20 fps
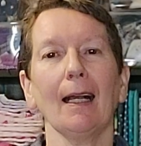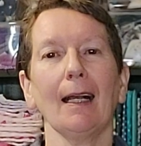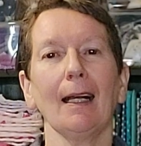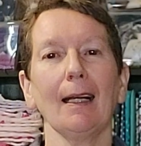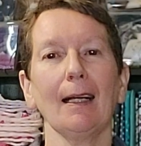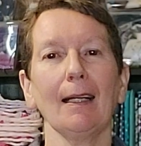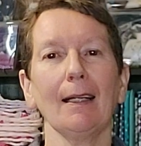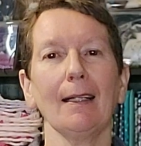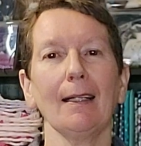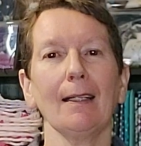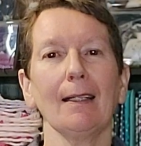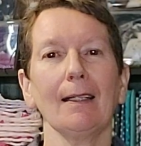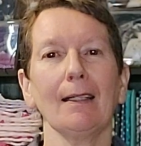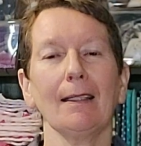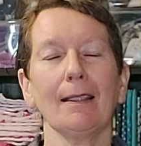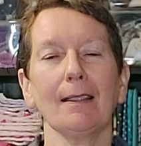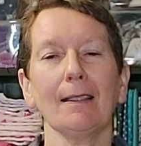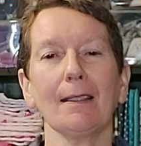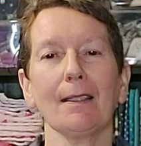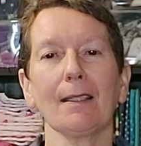
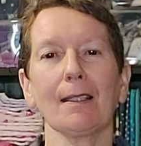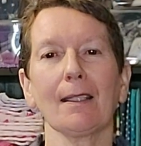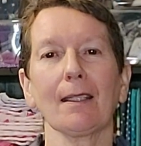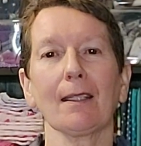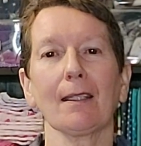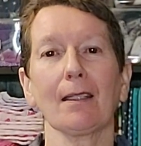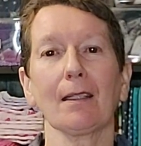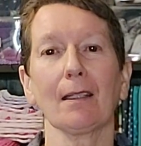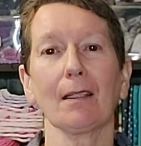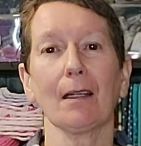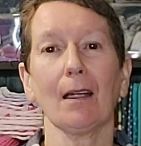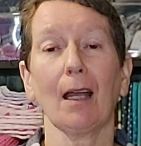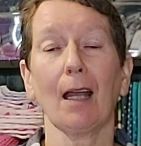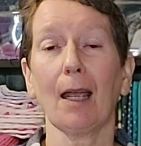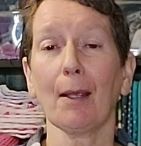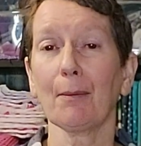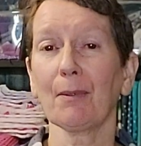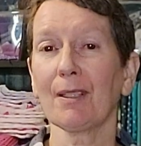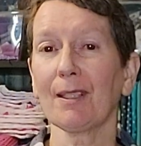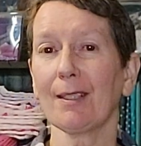And
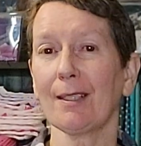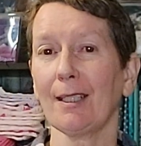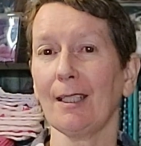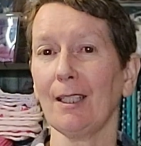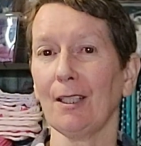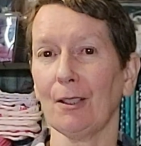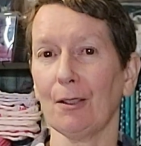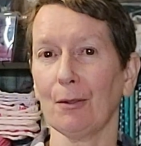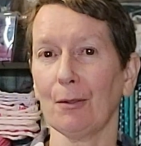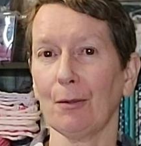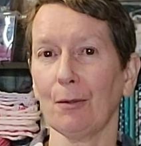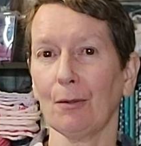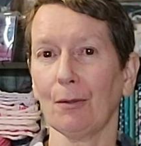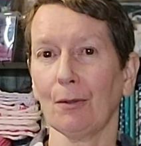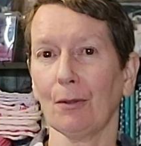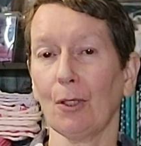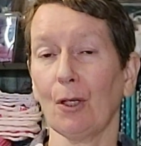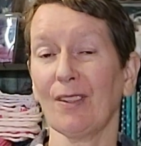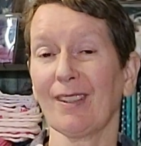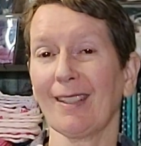I will see you
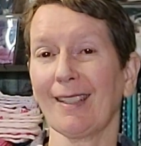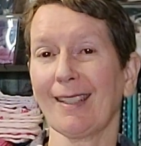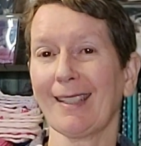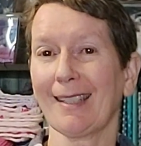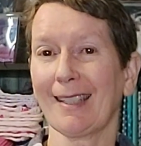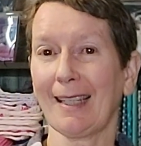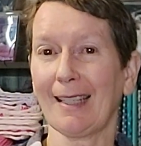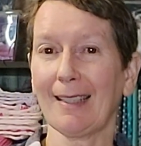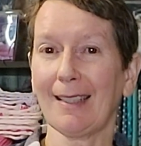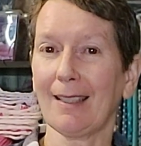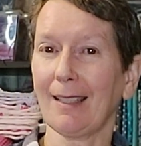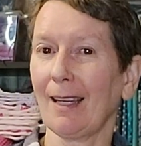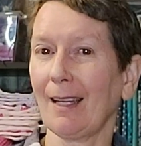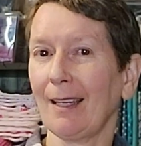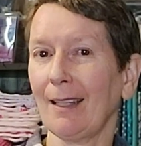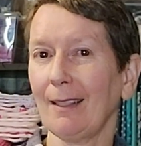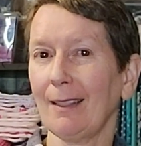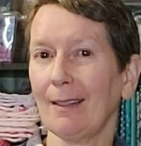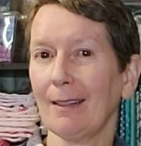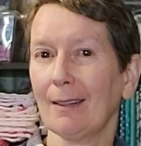on
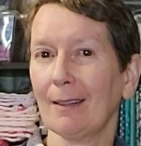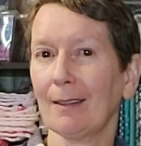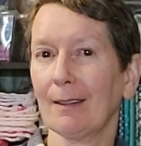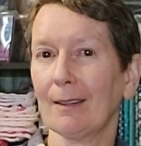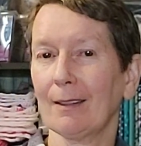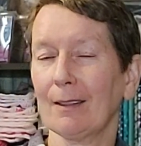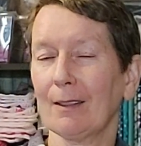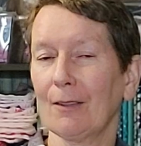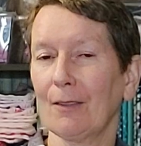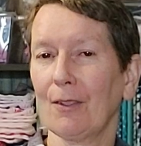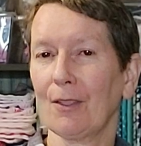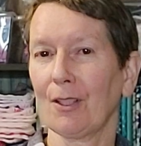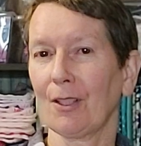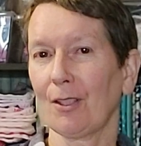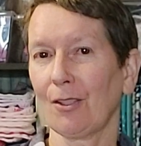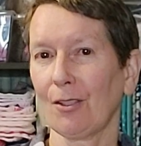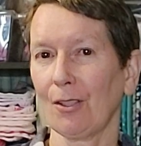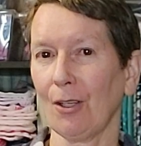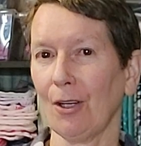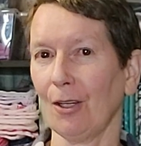Sunday for the
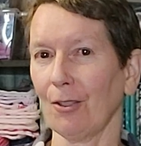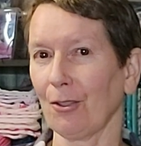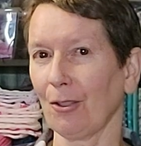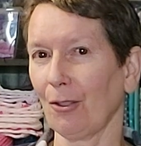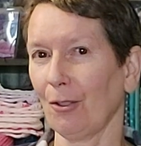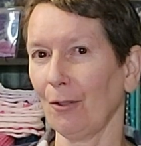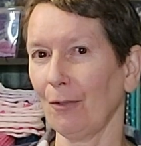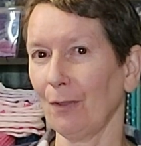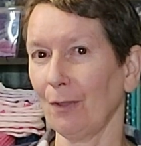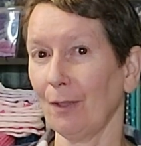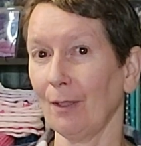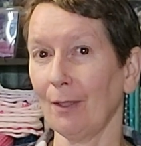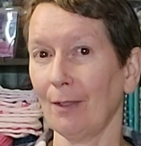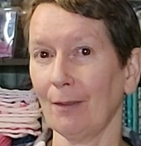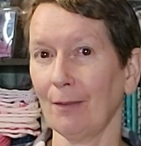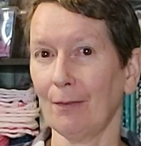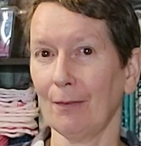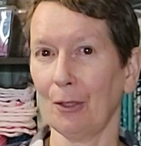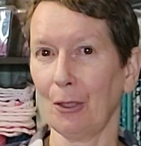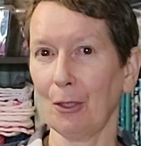start of
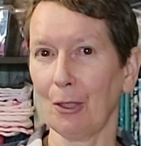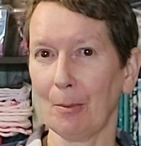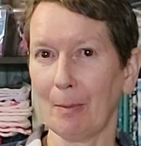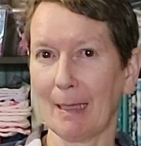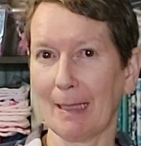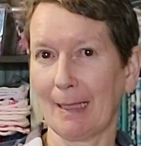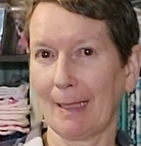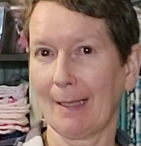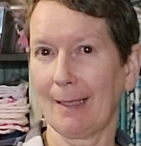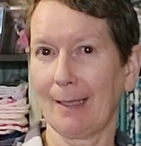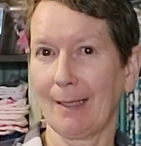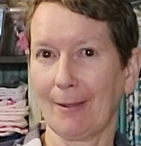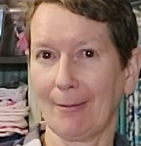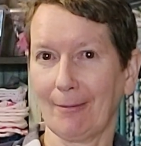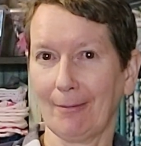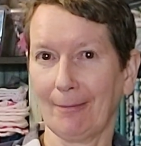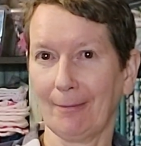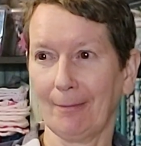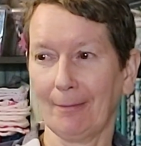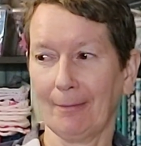Vlogmas.
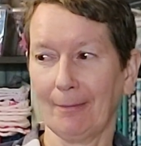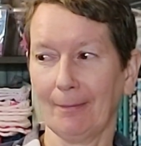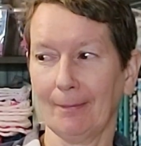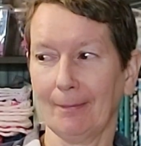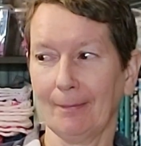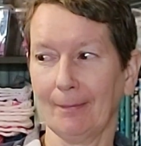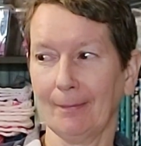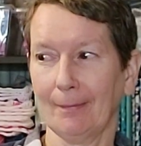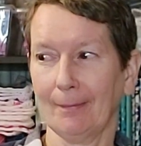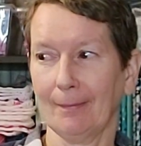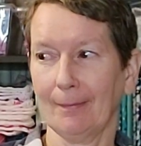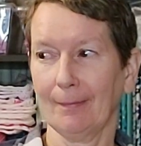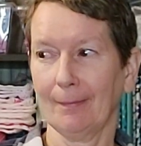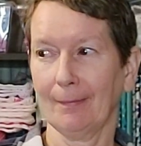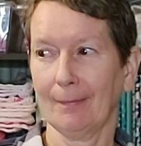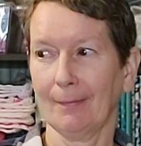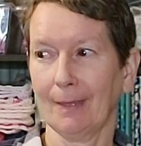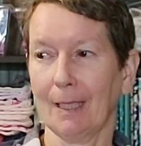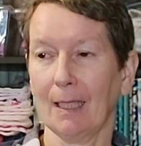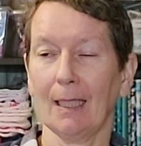
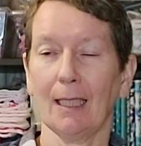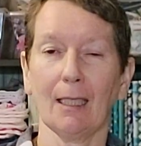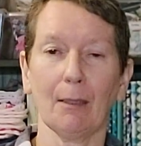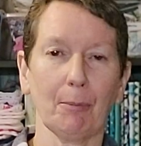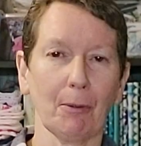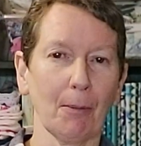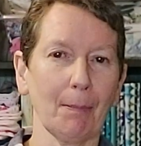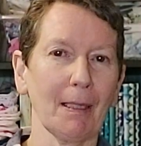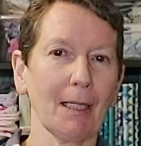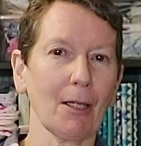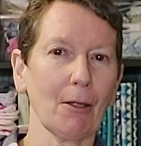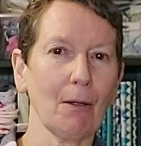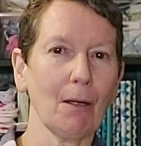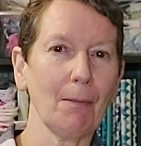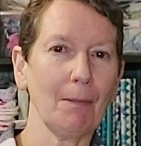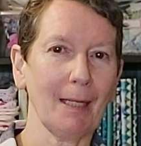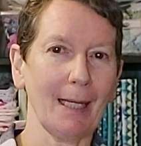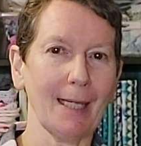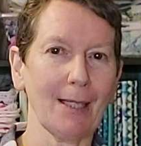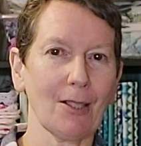It'll probably go
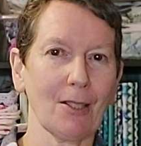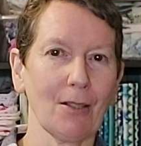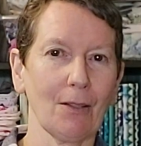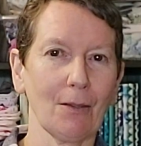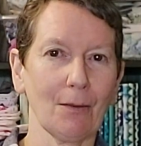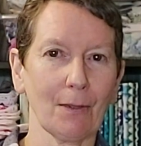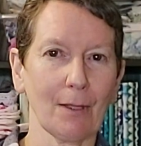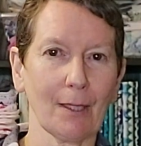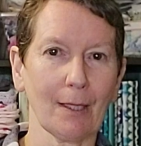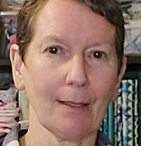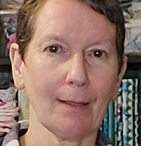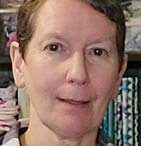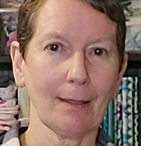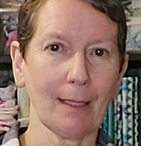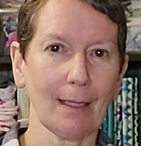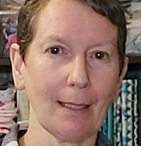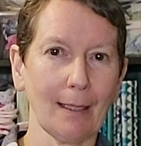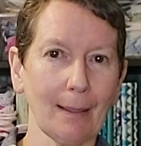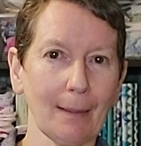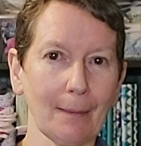up late on
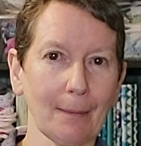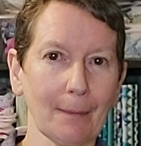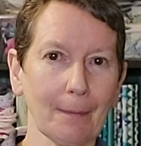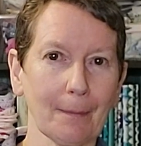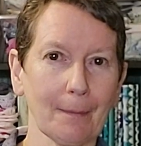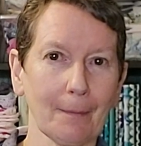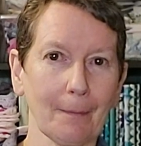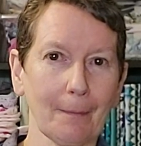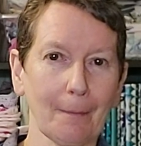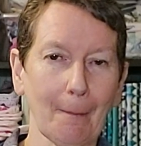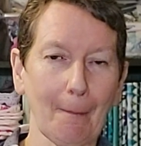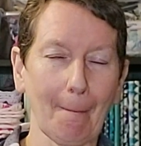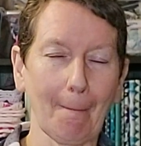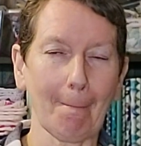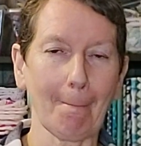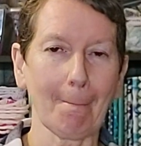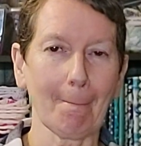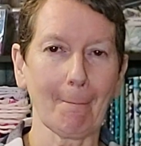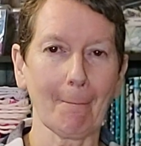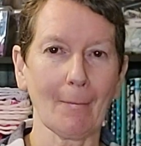Sunday.
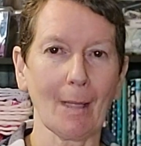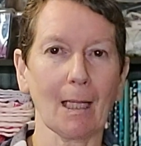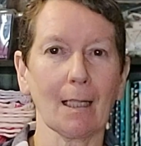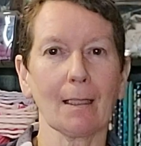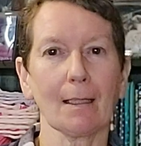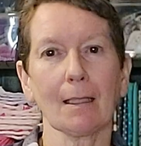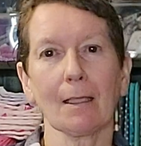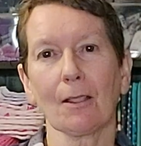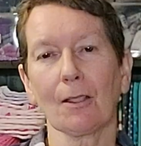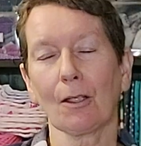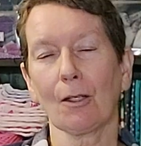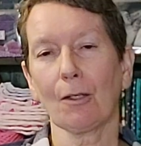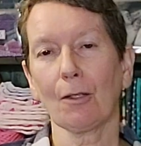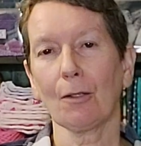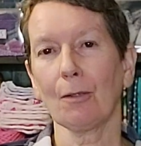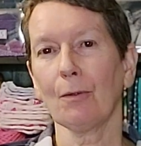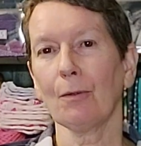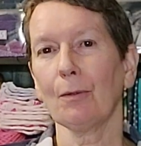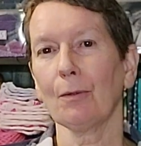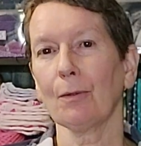
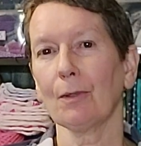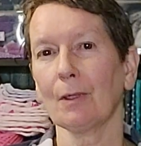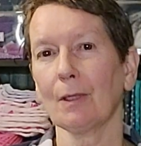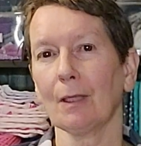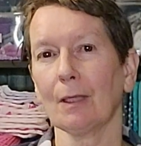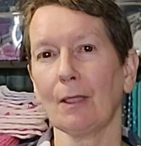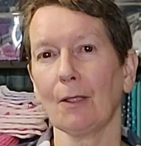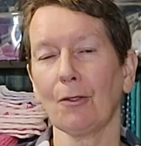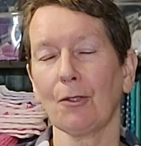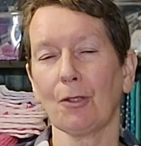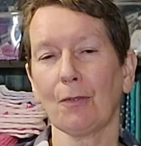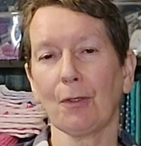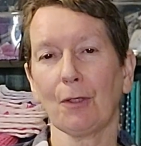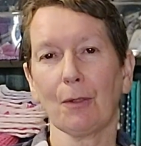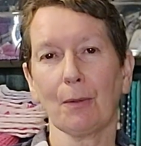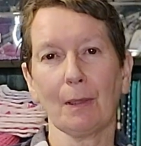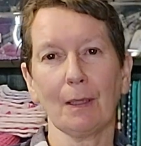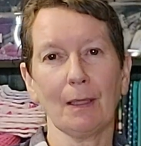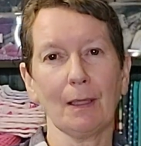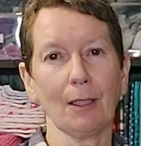So those of
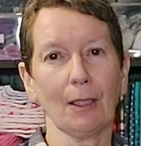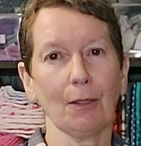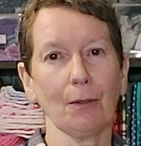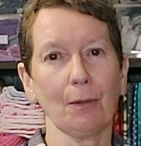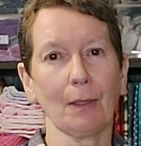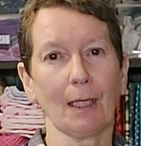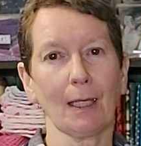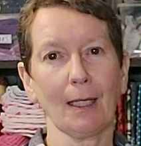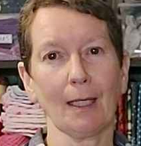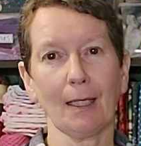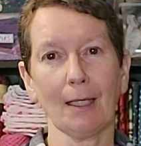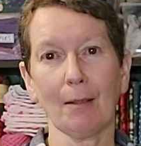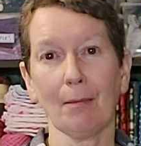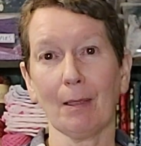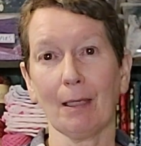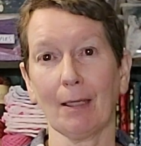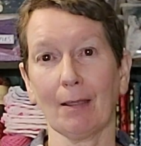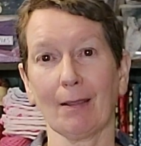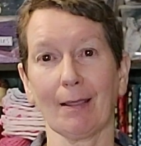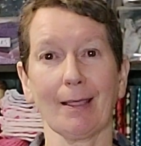you in the UK
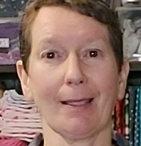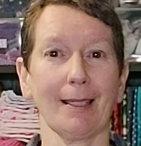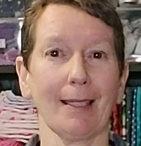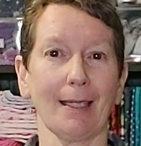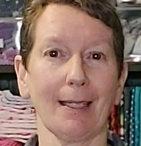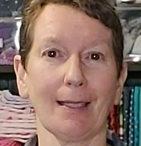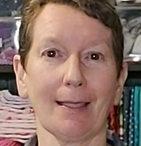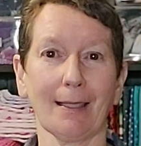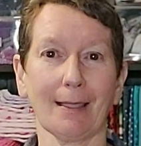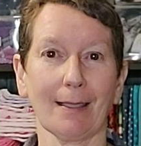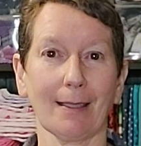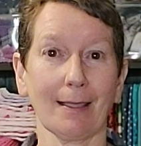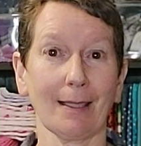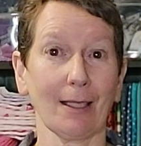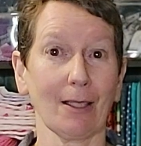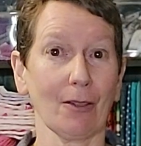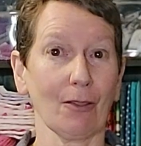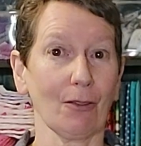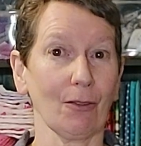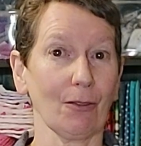may not see it
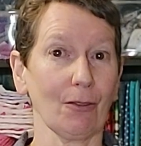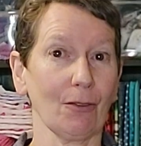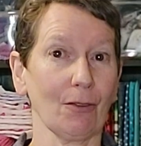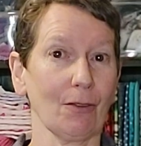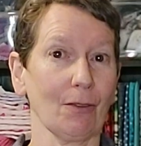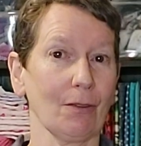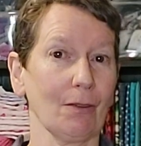until